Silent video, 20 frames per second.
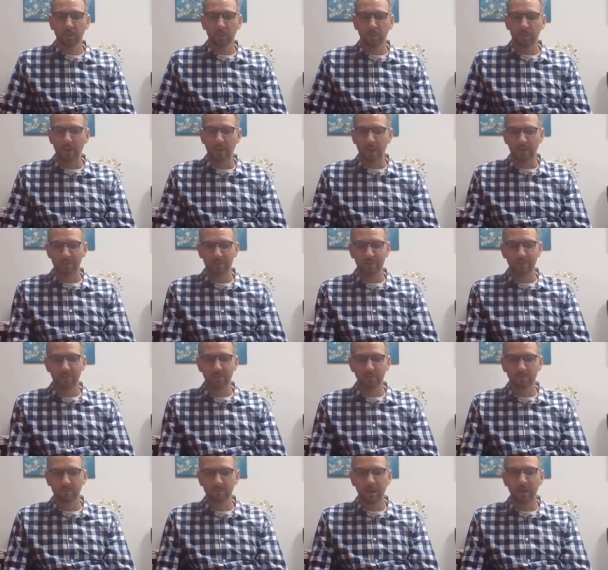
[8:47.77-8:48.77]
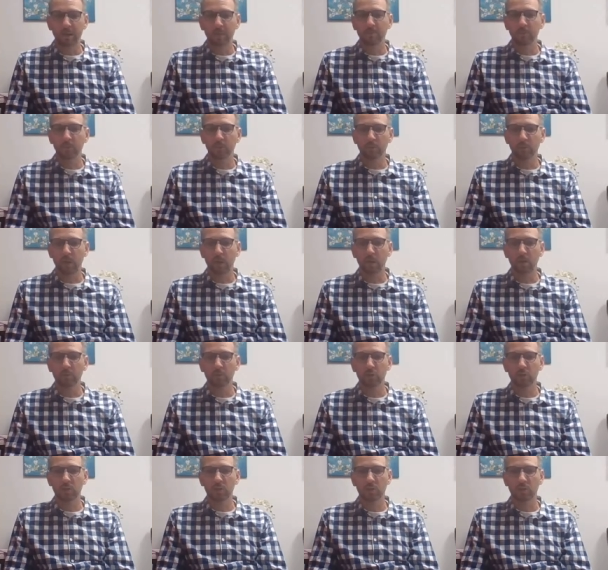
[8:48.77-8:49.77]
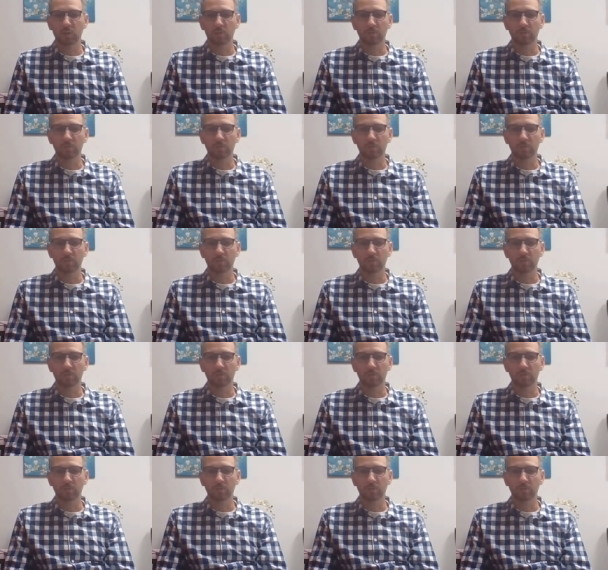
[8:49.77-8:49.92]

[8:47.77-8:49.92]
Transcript: that divide up your knowledge,